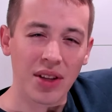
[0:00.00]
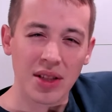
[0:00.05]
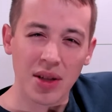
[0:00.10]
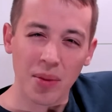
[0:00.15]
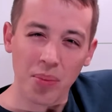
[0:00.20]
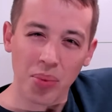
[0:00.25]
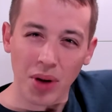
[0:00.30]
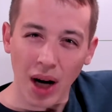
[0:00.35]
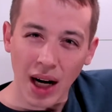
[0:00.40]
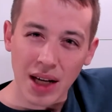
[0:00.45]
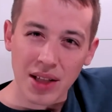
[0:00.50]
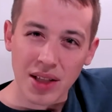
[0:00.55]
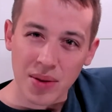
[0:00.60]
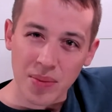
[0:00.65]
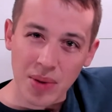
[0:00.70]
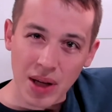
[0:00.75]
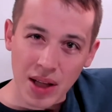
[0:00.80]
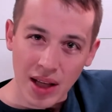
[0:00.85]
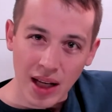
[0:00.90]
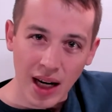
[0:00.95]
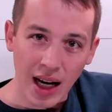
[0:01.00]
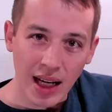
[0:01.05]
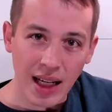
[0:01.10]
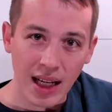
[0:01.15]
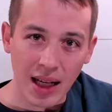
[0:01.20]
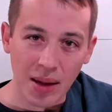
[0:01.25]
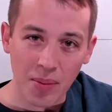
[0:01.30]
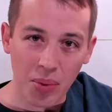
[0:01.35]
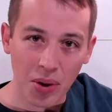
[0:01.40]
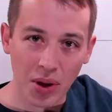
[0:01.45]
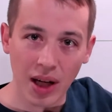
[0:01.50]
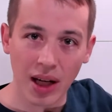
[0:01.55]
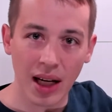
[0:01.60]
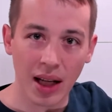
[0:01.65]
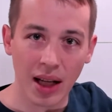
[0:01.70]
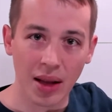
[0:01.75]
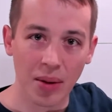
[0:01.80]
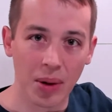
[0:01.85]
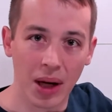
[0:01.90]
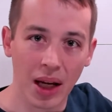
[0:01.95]
surprises me that I didn't put in
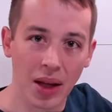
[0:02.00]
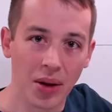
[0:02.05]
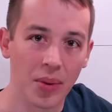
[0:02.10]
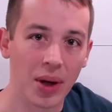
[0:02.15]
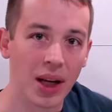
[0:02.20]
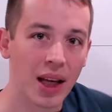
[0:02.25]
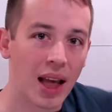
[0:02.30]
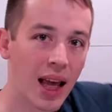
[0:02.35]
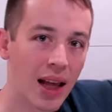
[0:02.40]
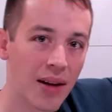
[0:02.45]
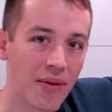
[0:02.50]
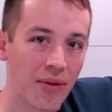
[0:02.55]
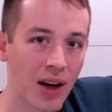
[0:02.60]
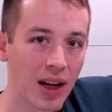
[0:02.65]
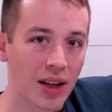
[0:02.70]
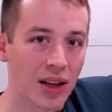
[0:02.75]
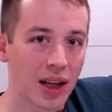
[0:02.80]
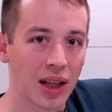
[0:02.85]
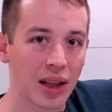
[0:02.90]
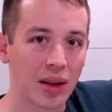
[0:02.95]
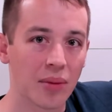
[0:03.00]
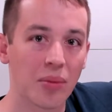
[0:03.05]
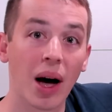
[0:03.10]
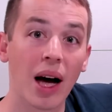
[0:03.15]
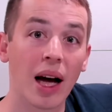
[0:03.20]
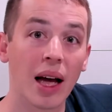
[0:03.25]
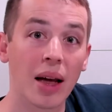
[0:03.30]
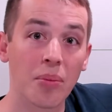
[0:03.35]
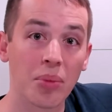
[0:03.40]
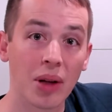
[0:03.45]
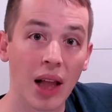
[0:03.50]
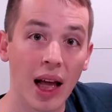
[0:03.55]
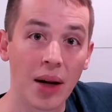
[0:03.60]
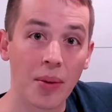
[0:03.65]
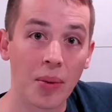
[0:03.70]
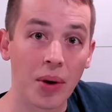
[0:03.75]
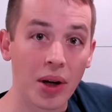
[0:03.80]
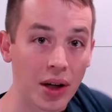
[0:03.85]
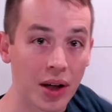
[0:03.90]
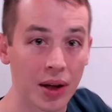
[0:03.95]
at the beginning of the week, and finally my planned
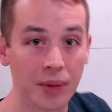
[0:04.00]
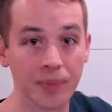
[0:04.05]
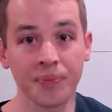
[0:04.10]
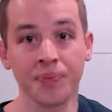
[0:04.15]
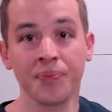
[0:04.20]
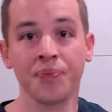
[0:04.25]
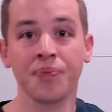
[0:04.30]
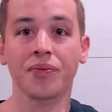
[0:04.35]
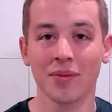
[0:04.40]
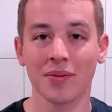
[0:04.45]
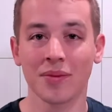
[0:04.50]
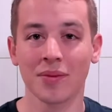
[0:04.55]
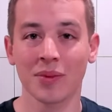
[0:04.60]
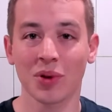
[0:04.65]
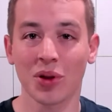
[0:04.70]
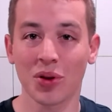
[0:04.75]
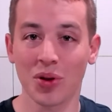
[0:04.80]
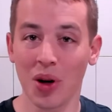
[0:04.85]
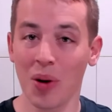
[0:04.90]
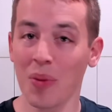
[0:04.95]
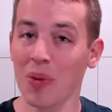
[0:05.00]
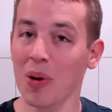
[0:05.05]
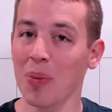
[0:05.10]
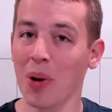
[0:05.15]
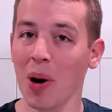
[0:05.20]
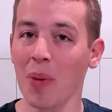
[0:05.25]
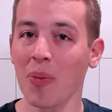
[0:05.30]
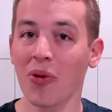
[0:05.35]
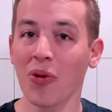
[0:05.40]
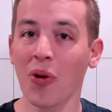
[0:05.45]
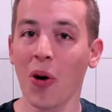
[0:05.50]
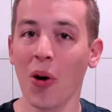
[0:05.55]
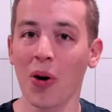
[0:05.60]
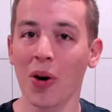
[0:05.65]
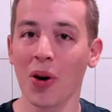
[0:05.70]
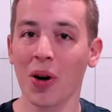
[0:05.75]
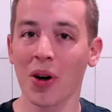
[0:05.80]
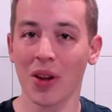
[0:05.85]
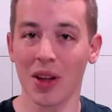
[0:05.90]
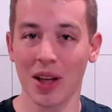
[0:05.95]
work. So some of the prep
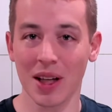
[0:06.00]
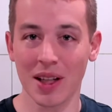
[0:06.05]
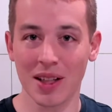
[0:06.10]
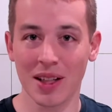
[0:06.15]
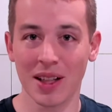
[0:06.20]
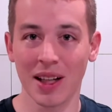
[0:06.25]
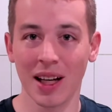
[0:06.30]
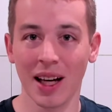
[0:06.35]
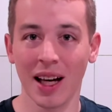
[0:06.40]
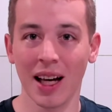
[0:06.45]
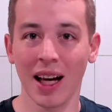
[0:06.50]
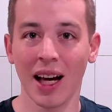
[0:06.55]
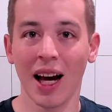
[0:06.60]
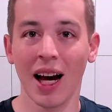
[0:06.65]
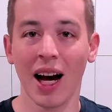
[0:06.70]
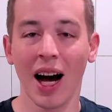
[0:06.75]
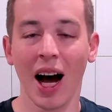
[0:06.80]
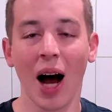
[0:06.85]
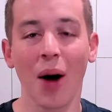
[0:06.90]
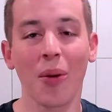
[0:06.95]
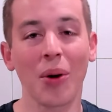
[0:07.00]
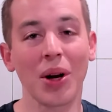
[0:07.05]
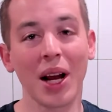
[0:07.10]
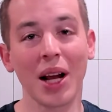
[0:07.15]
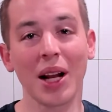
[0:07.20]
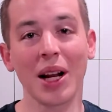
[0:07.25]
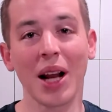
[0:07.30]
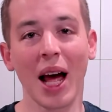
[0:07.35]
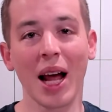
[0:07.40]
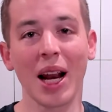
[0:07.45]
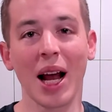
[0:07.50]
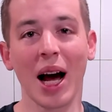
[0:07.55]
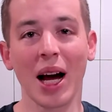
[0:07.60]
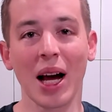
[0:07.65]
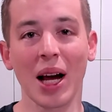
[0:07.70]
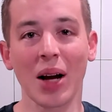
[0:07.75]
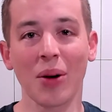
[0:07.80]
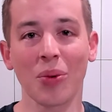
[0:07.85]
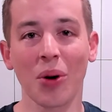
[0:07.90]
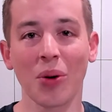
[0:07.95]
before this, I went in and
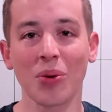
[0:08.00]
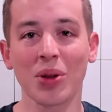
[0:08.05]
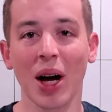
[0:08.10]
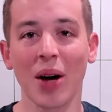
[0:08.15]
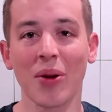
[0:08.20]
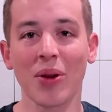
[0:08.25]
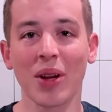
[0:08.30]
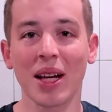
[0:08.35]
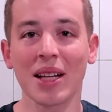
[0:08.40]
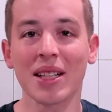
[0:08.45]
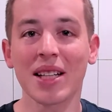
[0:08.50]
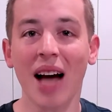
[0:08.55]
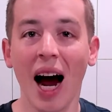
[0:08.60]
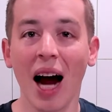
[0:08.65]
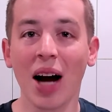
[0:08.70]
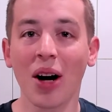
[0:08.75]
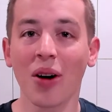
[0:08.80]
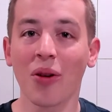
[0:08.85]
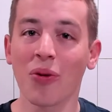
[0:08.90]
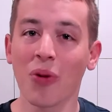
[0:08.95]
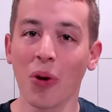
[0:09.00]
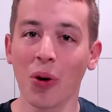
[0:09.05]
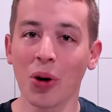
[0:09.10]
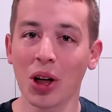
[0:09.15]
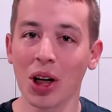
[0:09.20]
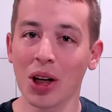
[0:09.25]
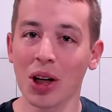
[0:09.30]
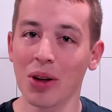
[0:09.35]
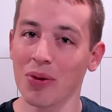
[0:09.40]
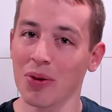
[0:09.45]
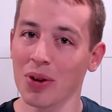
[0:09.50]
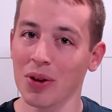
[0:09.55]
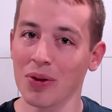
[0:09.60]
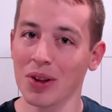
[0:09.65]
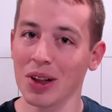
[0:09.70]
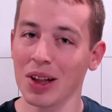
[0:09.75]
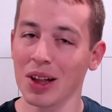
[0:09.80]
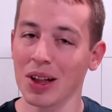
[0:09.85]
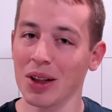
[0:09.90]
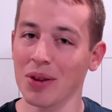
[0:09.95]
I wrote down the entire 40,
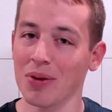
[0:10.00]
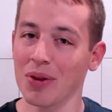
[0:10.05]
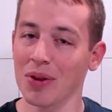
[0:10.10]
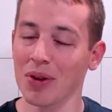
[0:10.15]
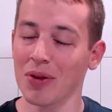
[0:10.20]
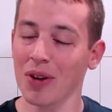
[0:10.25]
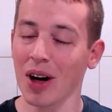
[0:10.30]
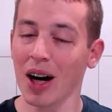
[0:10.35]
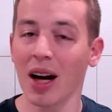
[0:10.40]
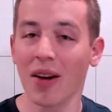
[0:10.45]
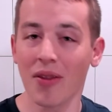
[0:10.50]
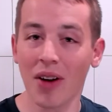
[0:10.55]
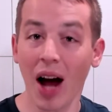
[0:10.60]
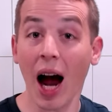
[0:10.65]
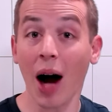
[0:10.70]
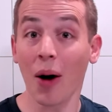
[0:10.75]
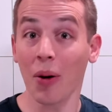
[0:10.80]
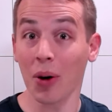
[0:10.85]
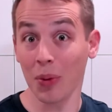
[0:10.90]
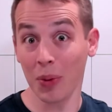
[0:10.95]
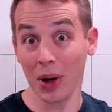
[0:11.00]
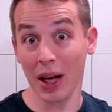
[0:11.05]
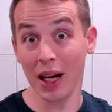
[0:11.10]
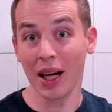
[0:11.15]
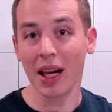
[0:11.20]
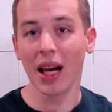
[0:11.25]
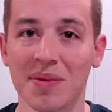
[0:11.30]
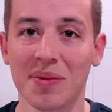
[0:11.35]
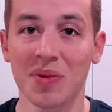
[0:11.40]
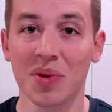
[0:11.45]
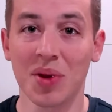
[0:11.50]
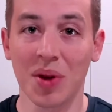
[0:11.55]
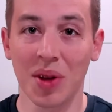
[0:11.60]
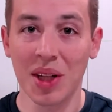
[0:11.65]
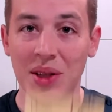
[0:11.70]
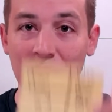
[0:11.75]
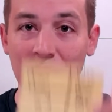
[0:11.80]
50, 55-hour week. So let's